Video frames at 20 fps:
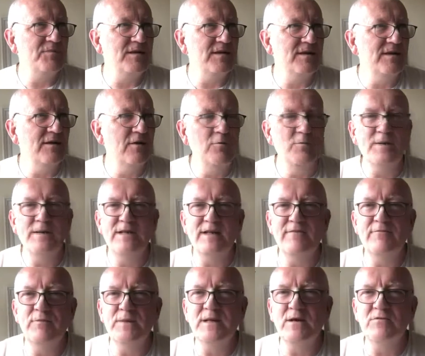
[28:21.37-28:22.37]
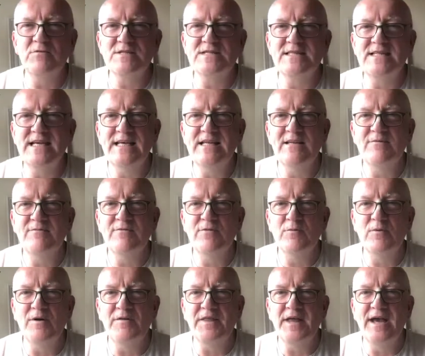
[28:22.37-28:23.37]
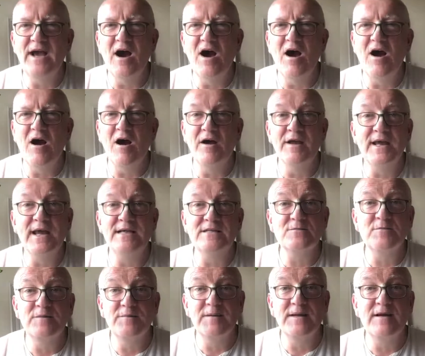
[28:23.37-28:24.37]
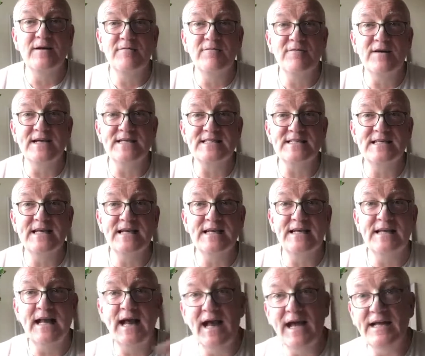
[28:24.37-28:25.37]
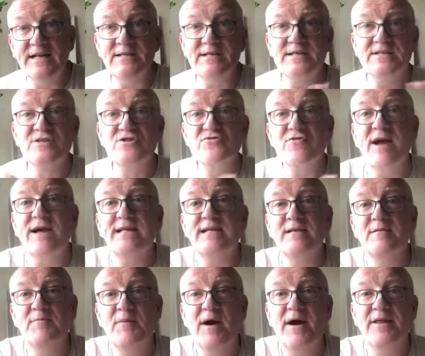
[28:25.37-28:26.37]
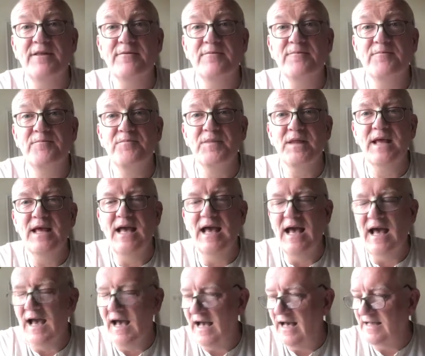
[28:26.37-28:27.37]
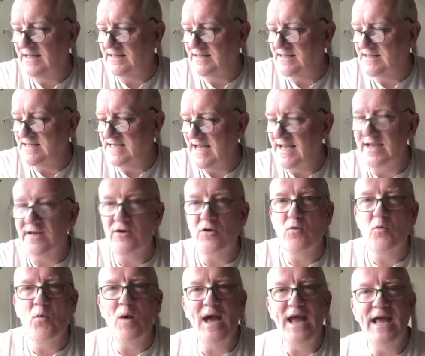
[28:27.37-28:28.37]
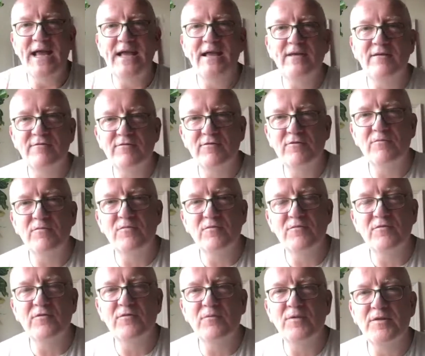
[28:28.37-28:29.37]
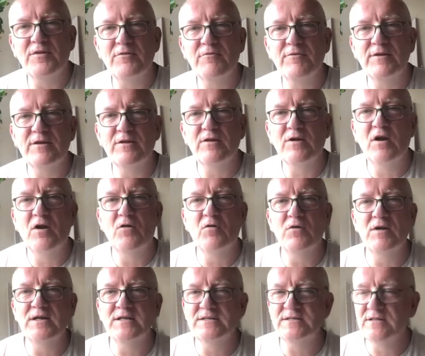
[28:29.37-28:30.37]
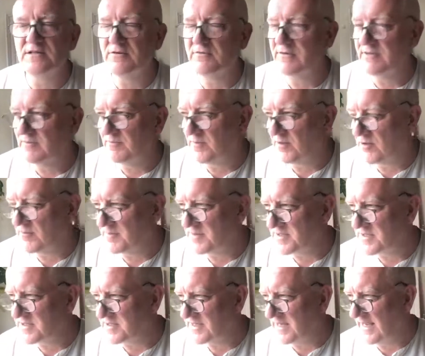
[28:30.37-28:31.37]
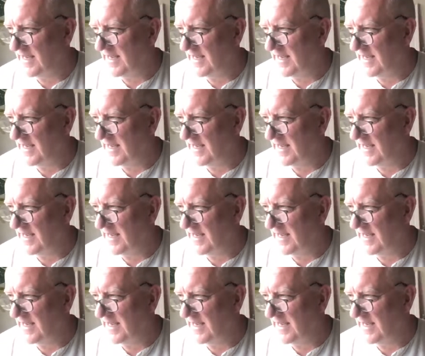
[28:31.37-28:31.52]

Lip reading: if we don't see them for what they are, yes, we become fascinated and distracted by them and taken away from what the real goal is and the real purpose